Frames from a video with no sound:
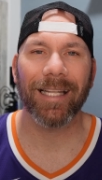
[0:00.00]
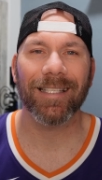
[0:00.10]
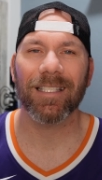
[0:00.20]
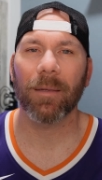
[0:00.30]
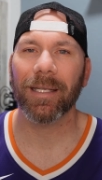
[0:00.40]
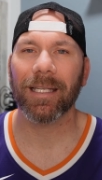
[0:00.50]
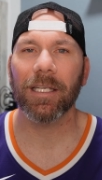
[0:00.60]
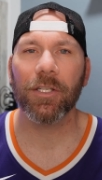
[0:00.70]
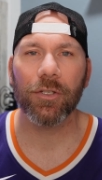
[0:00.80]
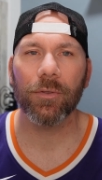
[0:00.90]
and stomach
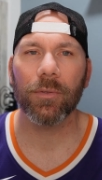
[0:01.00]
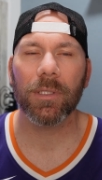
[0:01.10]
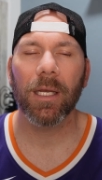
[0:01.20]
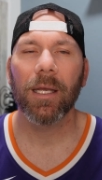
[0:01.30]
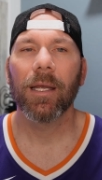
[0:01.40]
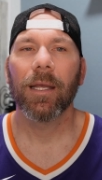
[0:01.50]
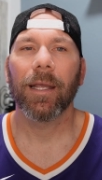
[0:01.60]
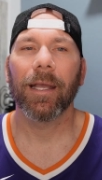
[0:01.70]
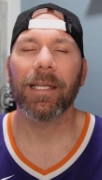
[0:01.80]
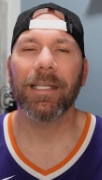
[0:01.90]
issues.
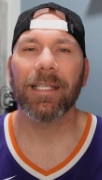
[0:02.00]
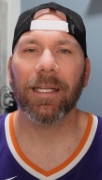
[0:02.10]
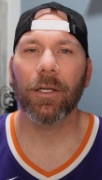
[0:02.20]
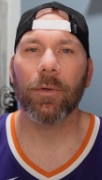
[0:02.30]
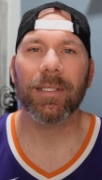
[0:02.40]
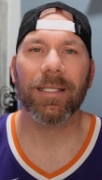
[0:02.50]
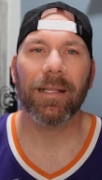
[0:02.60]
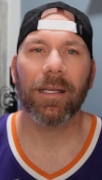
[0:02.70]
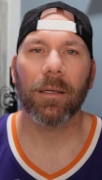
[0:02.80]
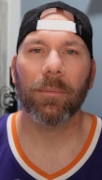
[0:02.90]
And he did go and see
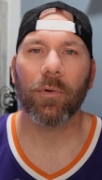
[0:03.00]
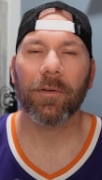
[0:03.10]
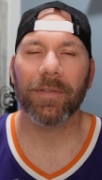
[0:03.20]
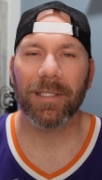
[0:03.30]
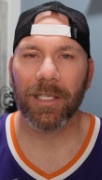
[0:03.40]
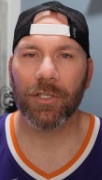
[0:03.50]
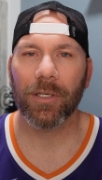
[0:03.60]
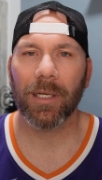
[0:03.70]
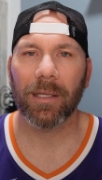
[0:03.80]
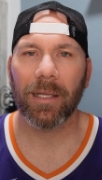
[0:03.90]
the onboard
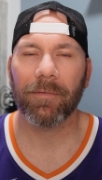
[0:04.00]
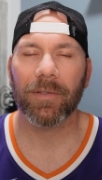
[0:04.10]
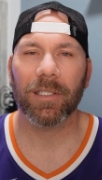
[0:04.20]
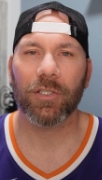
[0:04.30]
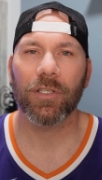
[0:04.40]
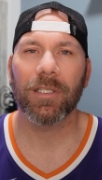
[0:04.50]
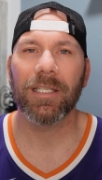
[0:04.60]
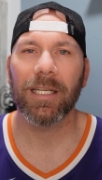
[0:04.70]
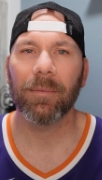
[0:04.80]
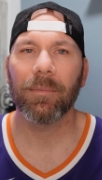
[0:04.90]
physician and that physician
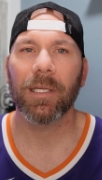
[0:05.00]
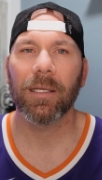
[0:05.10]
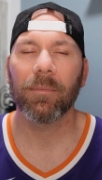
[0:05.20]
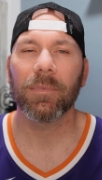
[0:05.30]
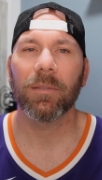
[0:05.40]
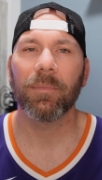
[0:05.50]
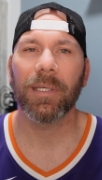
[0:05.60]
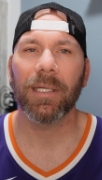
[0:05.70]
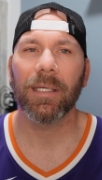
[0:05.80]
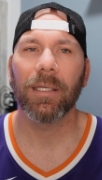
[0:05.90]
deemed him to
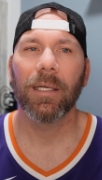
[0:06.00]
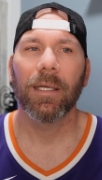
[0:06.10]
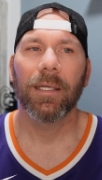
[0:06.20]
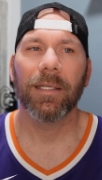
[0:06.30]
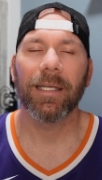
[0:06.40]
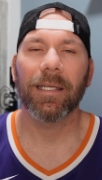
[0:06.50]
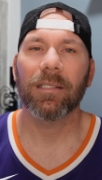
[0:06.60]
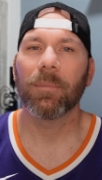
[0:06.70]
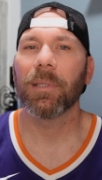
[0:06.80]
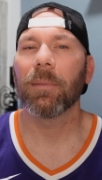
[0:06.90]
be needing
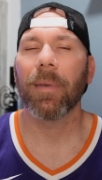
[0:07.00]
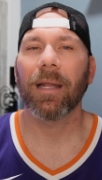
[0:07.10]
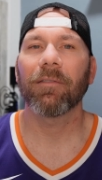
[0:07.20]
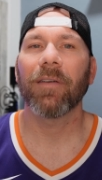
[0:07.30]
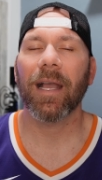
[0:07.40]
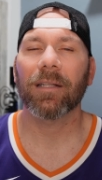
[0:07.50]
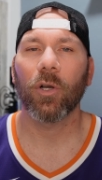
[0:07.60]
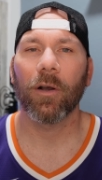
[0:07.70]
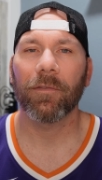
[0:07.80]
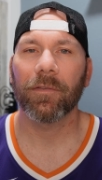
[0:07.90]
to be medevaced
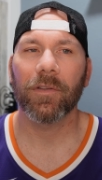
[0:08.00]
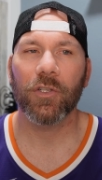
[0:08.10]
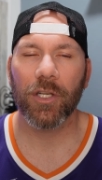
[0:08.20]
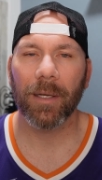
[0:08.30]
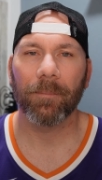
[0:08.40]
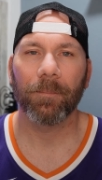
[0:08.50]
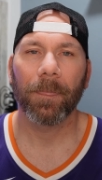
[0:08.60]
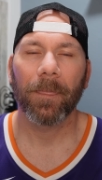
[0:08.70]
off of the ship.